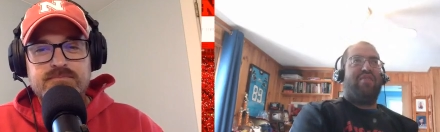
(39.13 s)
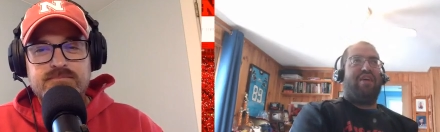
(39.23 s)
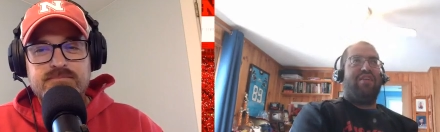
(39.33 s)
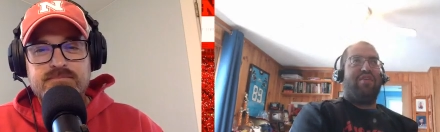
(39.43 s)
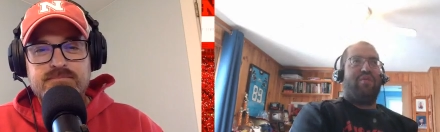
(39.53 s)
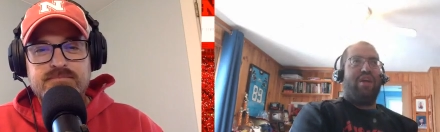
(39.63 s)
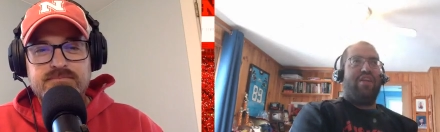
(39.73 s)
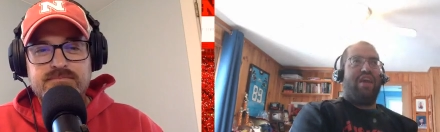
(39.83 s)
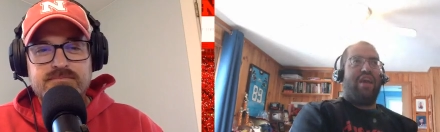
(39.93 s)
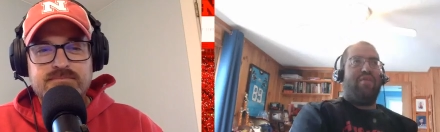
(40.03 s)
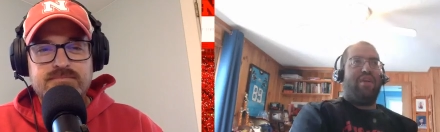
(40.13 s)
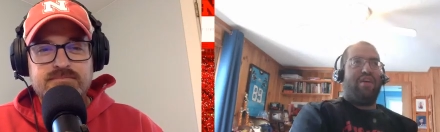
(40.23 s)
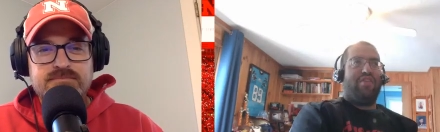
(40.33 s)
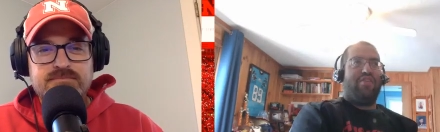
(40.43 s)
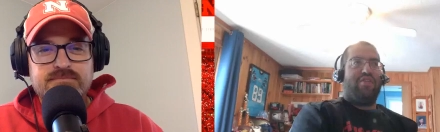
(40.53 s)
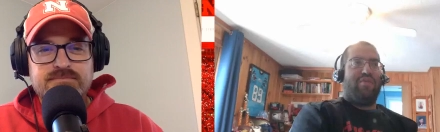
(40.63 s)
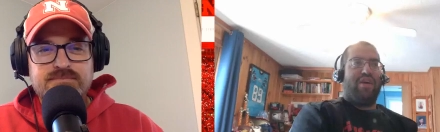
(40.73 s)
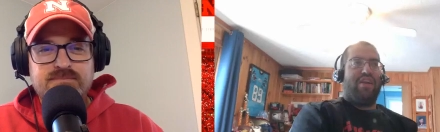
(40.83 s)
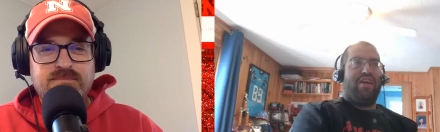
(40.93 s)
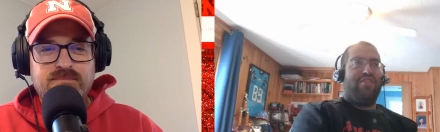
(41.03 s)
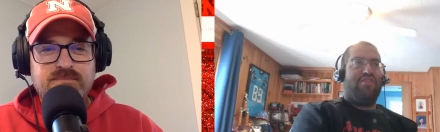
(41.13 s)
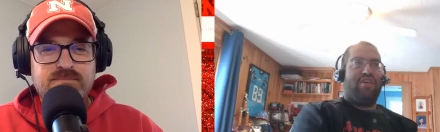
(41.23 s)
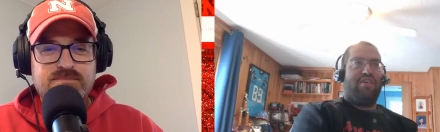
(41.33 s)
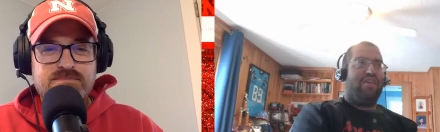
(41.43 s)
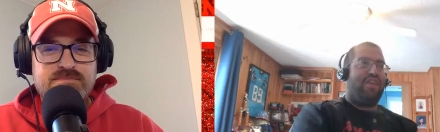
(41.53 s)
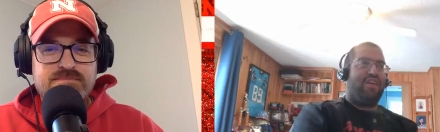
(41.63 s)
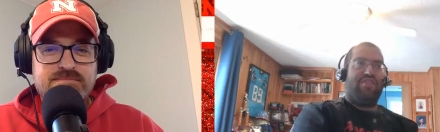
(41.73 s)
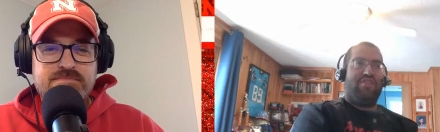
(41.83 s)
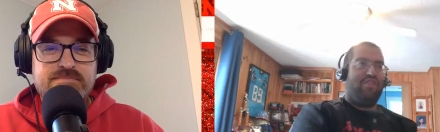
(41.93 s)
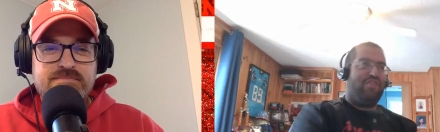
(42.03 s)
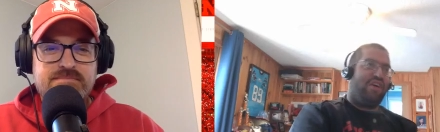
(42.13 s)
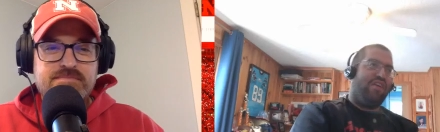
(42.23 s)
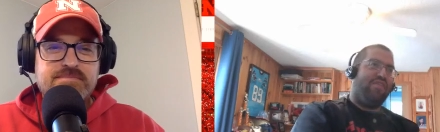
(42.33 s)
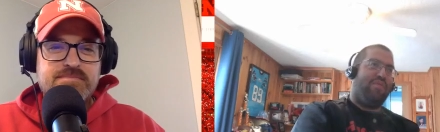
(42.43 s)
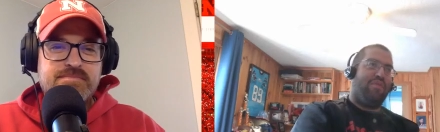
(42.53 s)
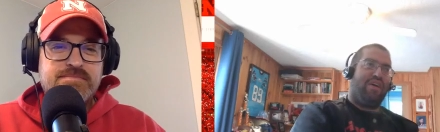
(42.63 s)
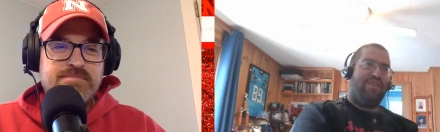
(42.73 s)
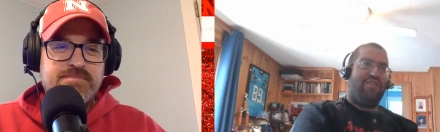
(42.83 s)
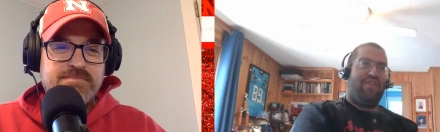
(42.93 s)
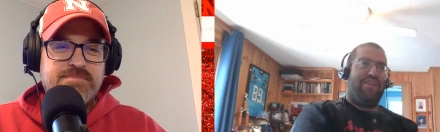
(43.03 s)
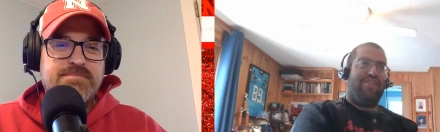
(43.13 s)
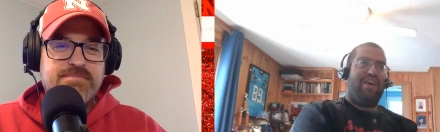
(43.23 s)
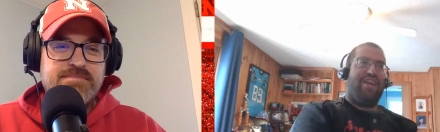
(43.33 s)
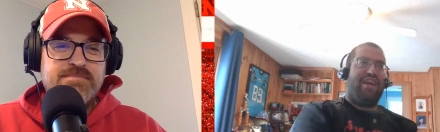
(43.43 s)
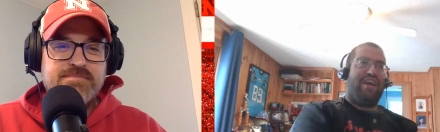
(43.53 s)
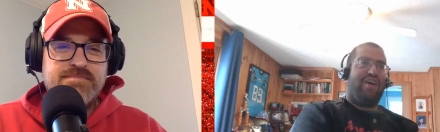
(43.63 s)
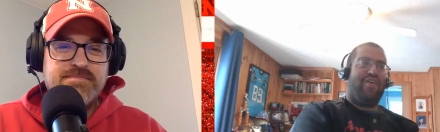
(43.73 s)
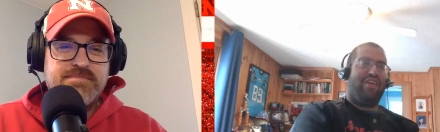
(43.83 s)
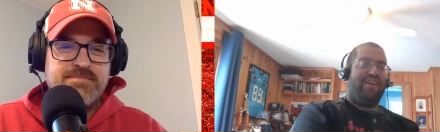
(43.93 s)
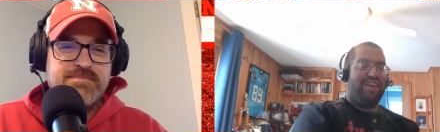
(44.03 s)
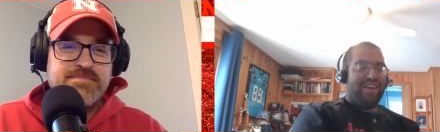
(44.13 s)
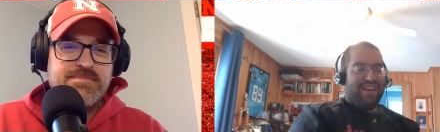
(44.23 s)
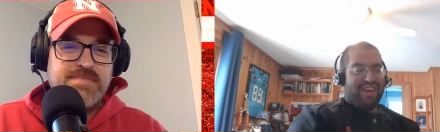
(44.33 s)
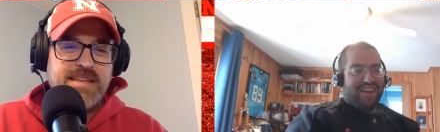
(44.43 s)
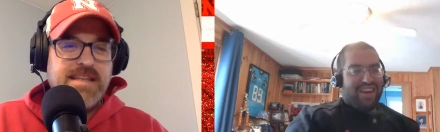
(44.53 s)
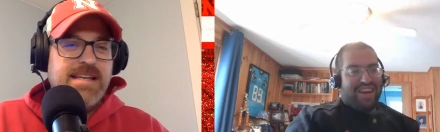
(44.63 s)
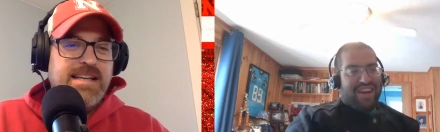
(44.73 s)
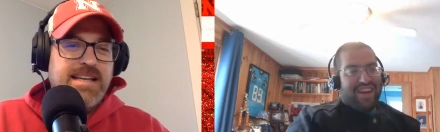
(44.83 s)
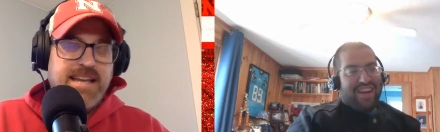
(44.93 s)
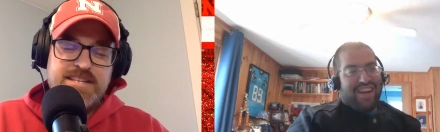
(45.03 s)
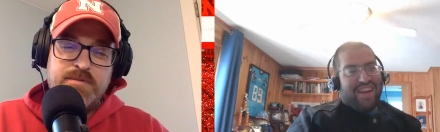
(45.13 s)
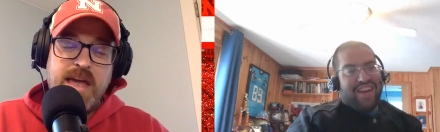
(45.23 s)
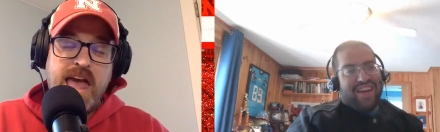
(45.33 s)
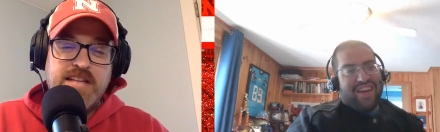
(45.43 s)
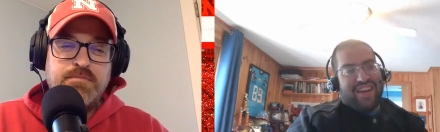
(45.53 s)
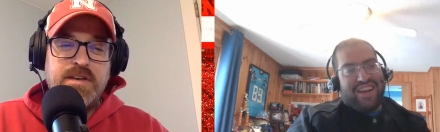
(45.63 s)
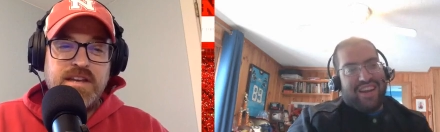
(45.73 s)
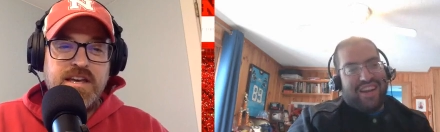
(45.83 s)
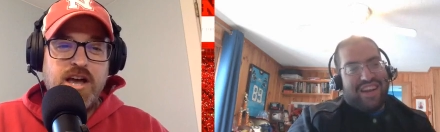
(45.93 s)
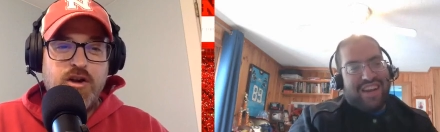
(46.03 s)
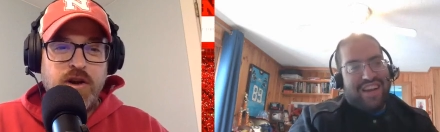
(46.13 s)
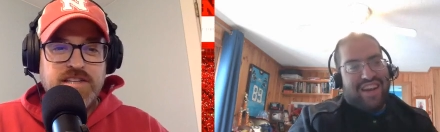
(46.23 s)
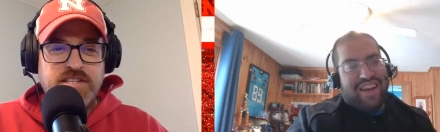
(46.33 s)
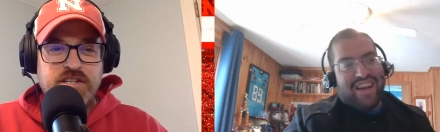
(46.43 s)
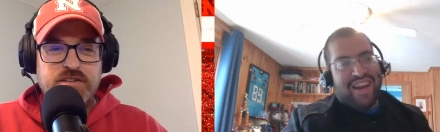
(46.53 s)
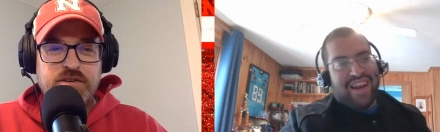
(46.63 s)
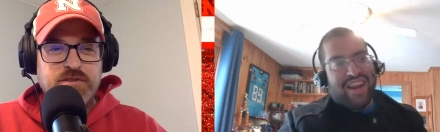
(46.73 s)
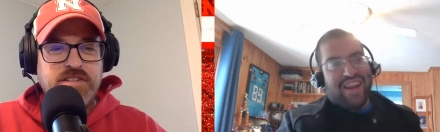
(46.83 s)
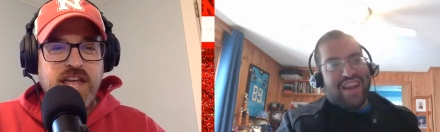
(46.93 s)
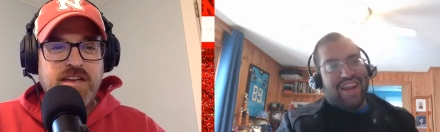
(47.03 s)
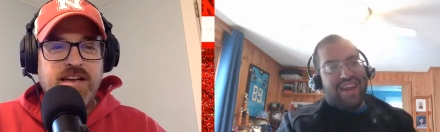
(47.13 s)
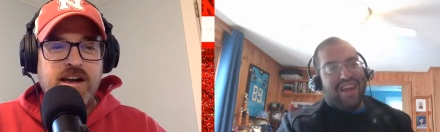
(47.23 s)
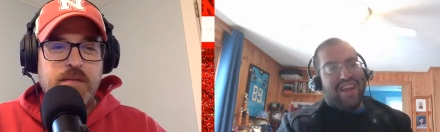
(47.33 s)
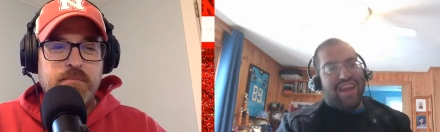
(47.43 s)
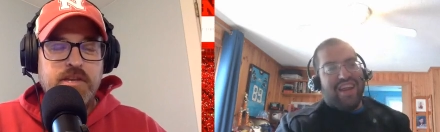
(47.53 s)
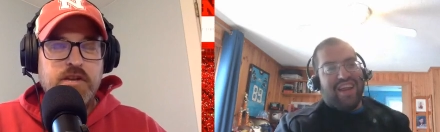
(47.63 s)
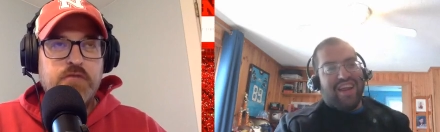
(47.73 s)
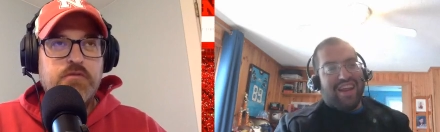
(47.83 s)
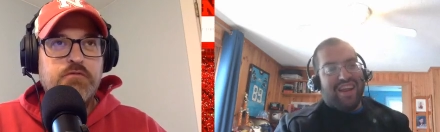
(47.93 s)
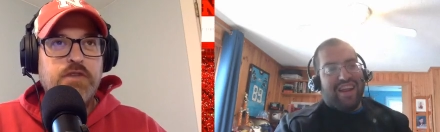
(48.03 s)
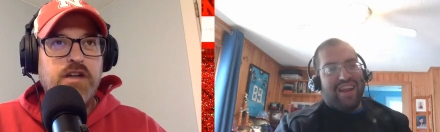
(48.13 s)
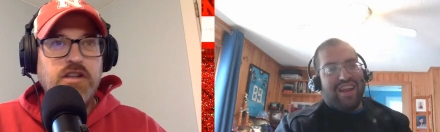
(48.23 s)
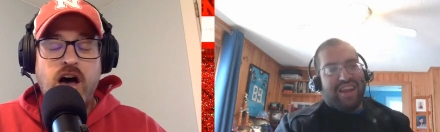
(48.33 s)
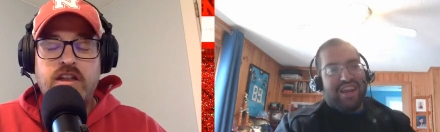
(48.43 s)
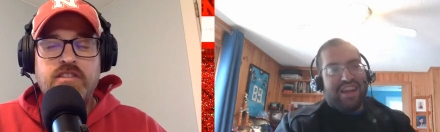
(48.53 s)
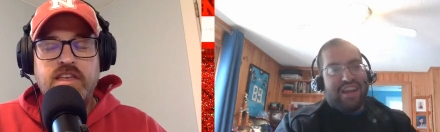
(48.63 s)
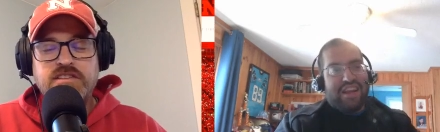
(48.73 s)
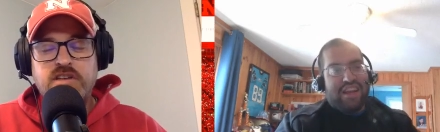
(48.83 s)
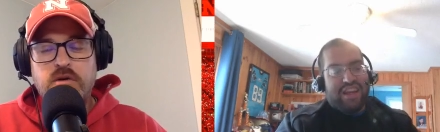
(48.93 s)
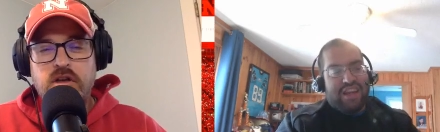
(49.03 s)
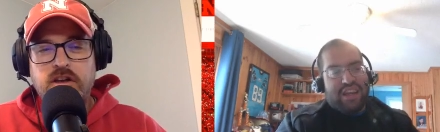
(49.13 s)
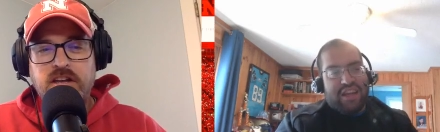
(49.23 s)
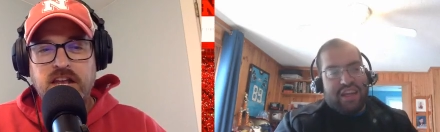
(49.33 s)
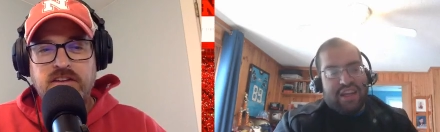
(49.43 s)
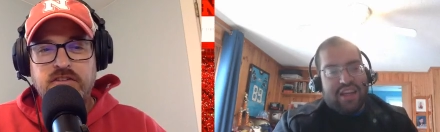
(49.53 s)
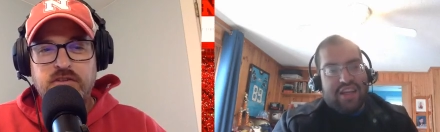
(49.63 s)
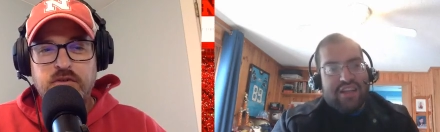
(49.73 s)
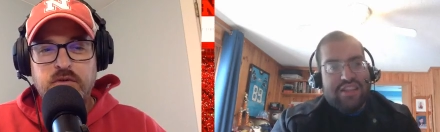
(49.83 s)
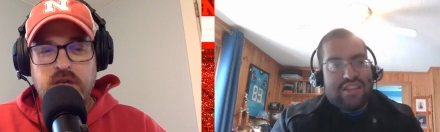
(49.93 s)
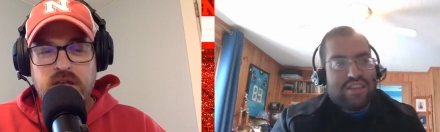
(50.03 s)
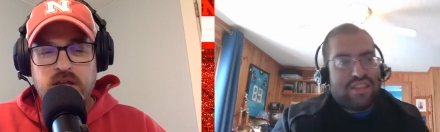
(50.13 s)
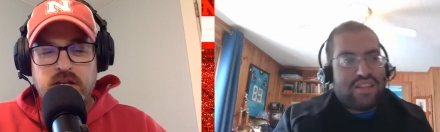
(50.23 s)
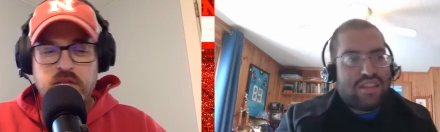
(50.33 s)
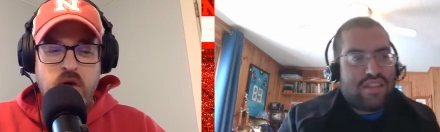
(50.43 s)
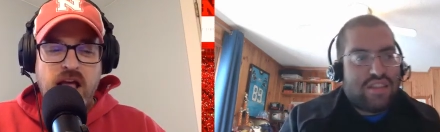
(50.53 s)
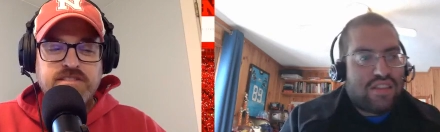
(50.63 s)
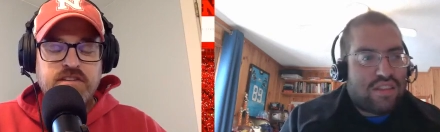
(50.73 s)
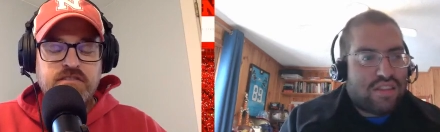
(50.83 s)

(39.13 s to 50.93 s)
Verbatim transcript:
Speaker 1: about. The one day we don't do a Monday show, and there's news all over the place. So I'm excited to get going.
Speaker 2: It is. It has been a, crazy news day. Um, you know, a lot of things going on connected to Nebraska